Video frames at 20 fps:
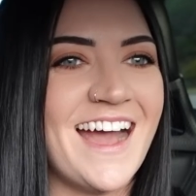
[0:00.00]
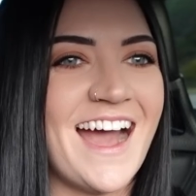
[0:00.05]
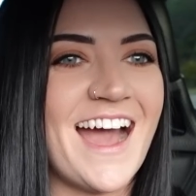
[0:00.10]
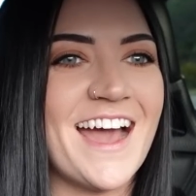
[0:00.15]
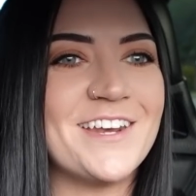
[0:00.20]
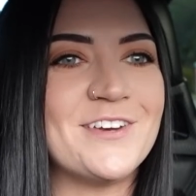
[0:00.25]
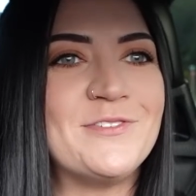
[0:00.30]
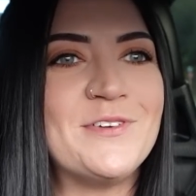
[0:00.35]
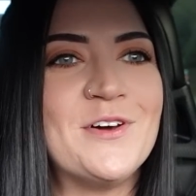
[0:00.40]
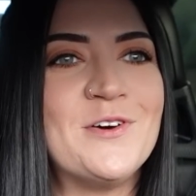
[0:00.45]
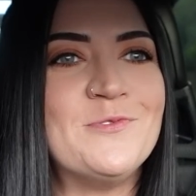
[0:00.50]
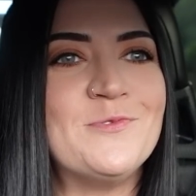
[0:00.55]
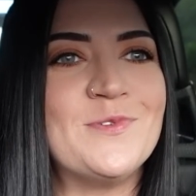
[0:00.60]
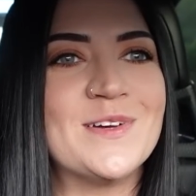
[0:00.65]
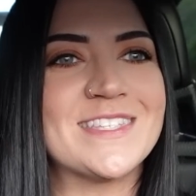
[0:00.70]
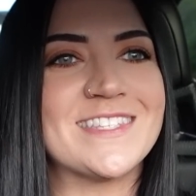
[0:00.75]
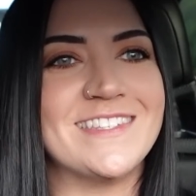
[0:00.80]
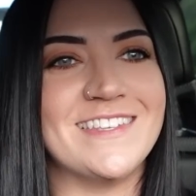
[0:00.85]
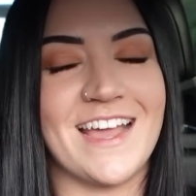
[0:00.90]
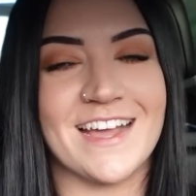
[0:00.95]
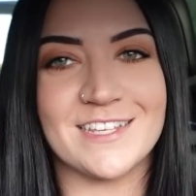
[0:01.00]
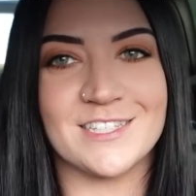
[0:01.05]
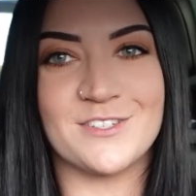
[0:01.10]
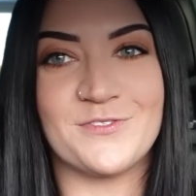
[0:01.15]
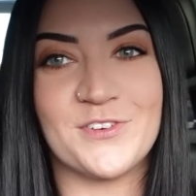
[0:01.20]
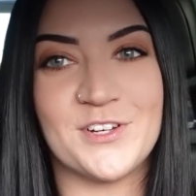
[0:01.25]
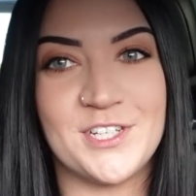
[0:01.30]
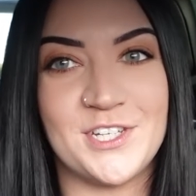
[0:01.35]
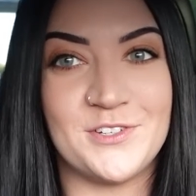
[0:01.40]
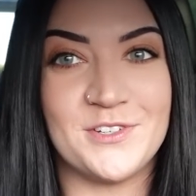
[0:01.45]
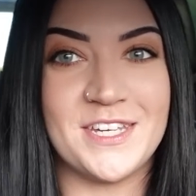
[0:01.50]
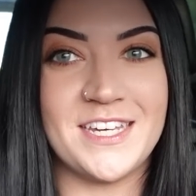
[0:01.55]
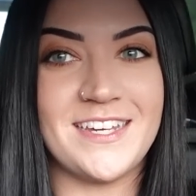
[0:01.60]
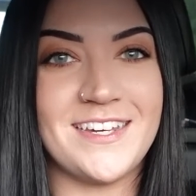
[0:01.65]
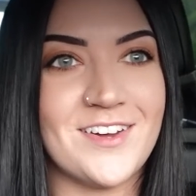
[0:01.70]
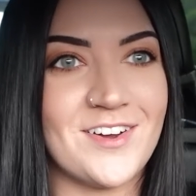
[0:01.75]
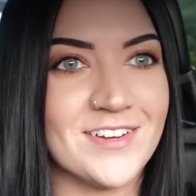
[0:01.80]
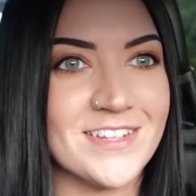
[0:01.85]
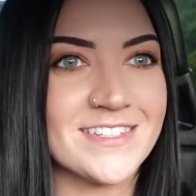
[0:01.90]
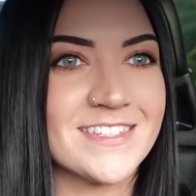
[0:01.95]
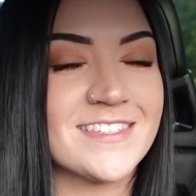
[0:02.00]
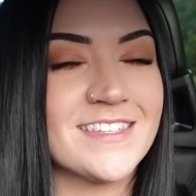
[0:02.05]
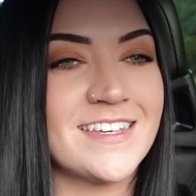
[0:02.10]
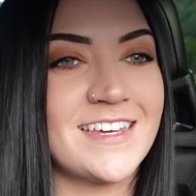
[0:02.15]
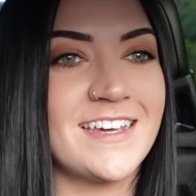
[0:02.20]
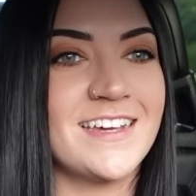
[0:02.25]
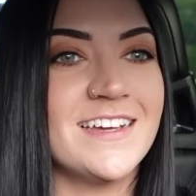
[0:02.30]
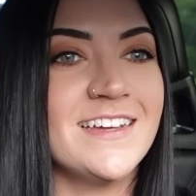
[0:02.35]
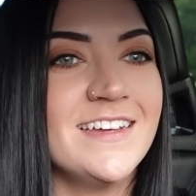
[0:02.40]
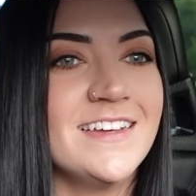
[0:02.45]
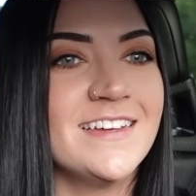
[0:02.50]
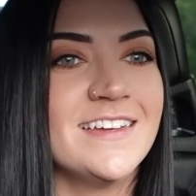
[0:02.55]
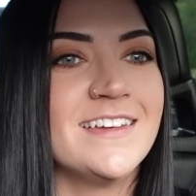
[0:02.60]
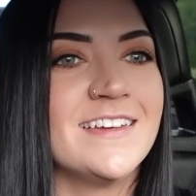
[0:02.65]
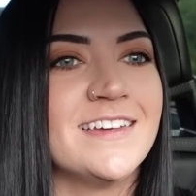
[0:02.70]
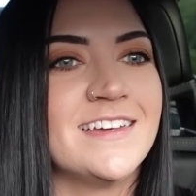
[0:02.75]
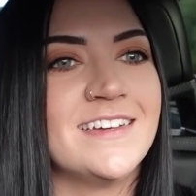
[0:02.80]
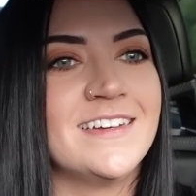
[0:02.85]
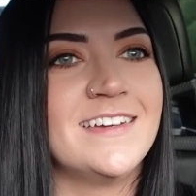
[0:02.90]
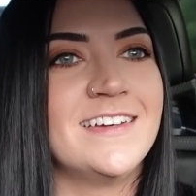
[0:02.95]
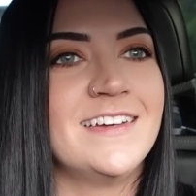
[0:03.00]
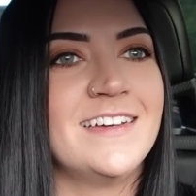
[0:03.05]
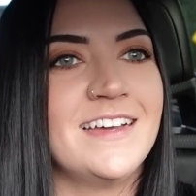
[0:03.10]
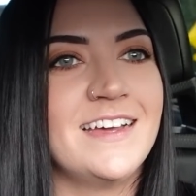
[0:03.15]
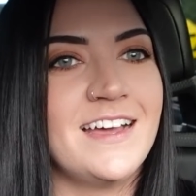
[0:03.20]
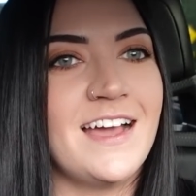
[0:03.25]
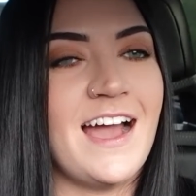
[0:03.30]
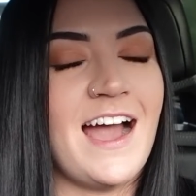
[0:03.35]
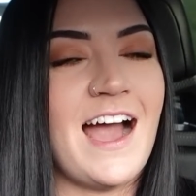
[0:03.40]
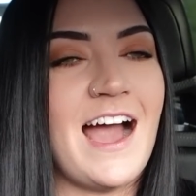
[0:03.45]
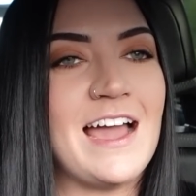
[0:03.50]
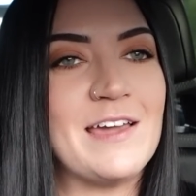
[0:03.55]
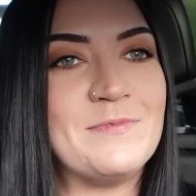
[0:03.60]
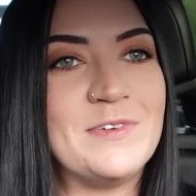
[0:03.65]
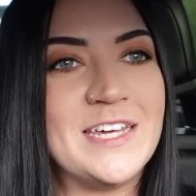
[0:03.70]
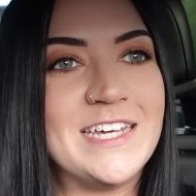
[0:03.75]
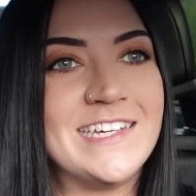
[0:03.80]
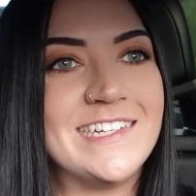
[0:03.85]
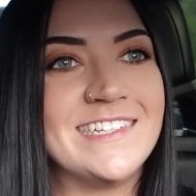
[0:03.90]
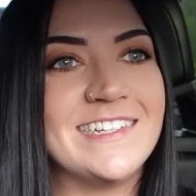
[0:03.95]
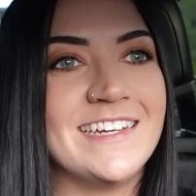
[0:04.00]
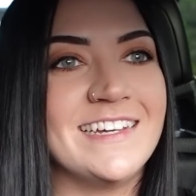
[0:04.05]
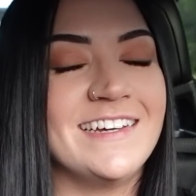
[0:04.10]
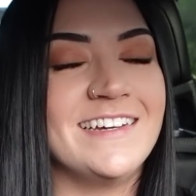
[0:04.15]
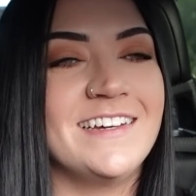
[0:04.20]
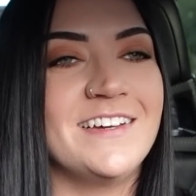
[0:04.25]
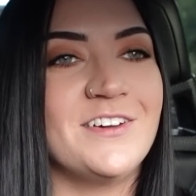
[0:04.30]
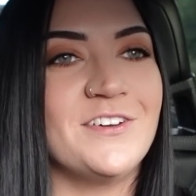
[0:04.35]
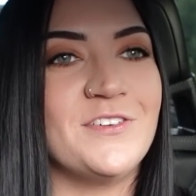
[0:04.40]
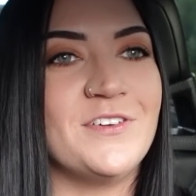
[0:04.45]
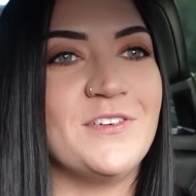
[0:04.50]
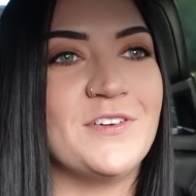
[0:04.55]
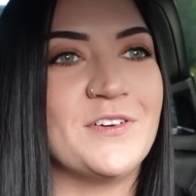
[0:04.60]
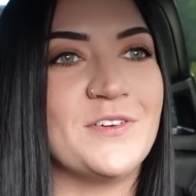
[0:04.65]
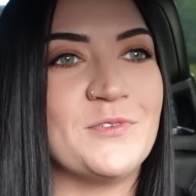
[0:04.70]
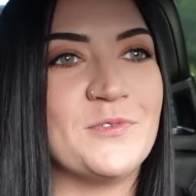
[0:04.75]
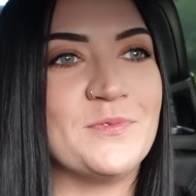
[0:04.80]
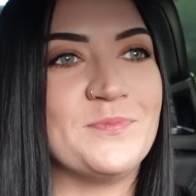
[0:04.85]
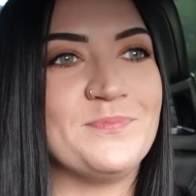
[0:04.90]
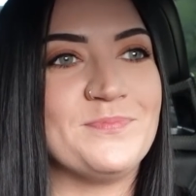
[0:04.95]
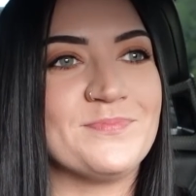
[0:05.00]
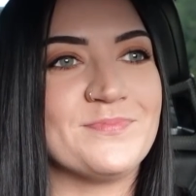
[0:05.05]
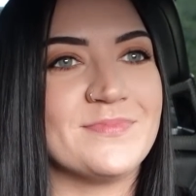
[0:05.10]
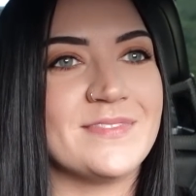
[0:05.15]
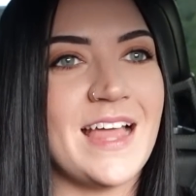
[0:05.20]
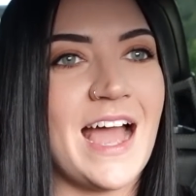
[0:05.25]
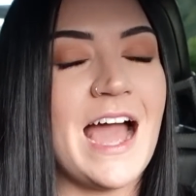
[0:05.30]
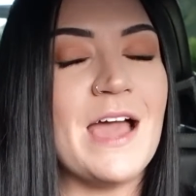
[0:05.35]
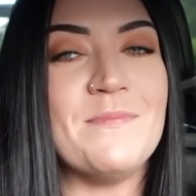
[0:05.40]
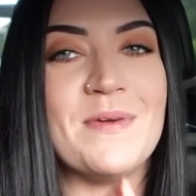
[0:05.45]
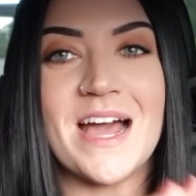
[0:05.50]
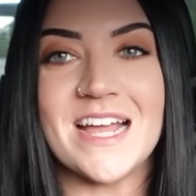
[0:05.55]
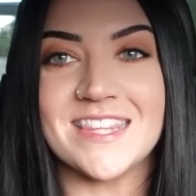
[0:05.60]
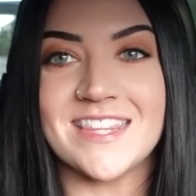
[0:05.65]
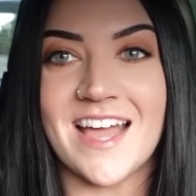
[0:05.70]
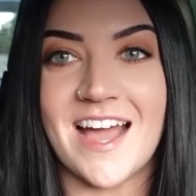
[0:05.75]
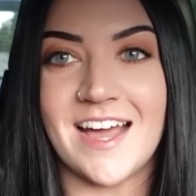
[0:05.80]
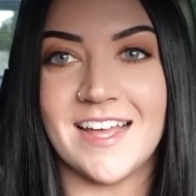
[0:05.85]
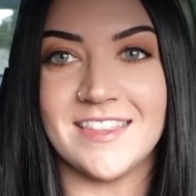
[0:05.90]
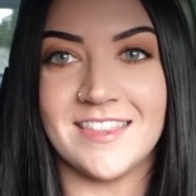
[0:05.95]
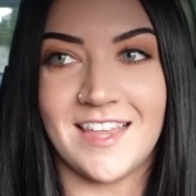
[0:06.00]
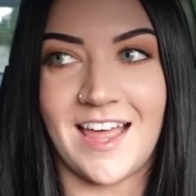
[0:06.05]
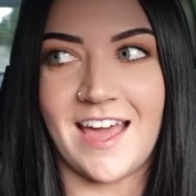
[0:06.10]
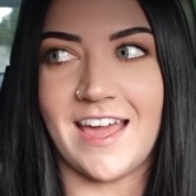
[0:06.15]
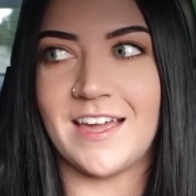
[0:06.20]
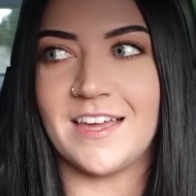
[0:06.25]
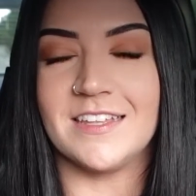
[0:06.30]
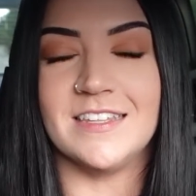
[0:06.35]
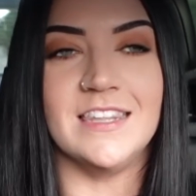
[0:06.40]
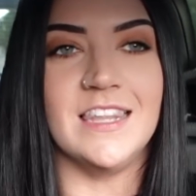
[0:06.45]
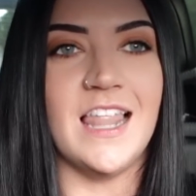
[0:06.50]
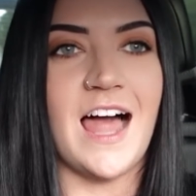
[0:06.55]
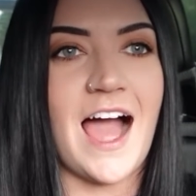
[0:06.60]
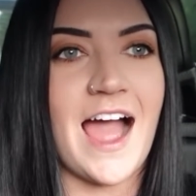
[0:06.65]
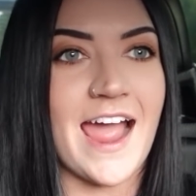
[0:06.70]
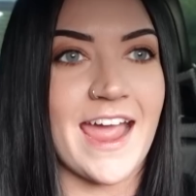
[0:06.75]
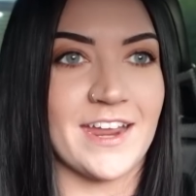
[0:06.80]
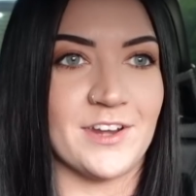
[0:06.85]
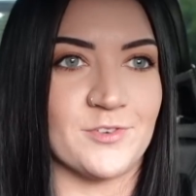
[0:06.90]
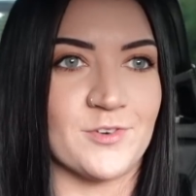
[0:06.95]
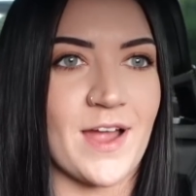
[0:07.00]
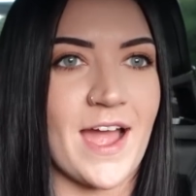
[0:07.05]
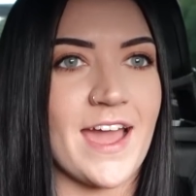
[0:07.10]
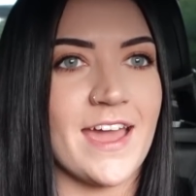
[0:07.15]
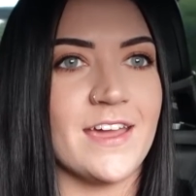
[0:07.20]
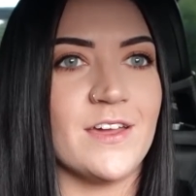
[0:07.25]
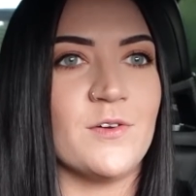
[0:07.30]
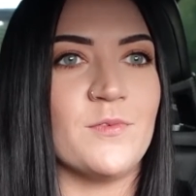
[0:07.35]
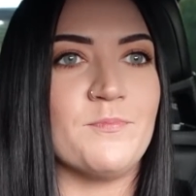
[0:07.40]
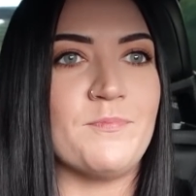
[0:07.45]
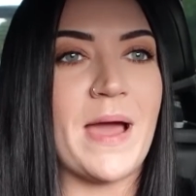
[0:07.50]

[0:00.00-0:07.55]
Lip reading: I don't know what's next for Yuki, honestly. I mean, I'm at that line, right?